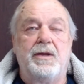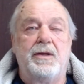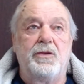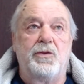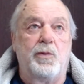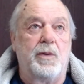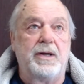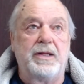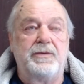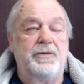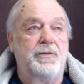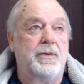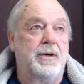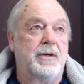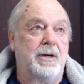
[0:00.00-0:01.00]

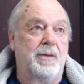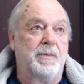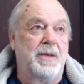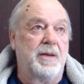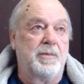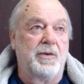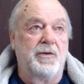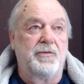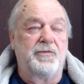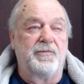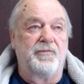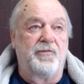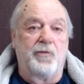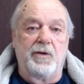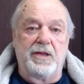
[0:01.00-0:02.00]
2,200 members and
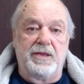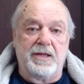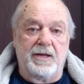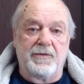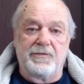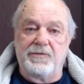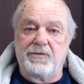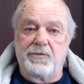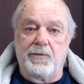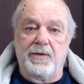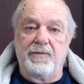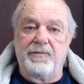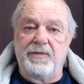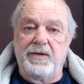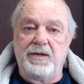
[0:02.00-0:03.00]
40,000 square
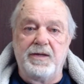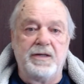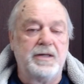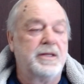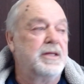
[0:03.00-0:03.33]
feet.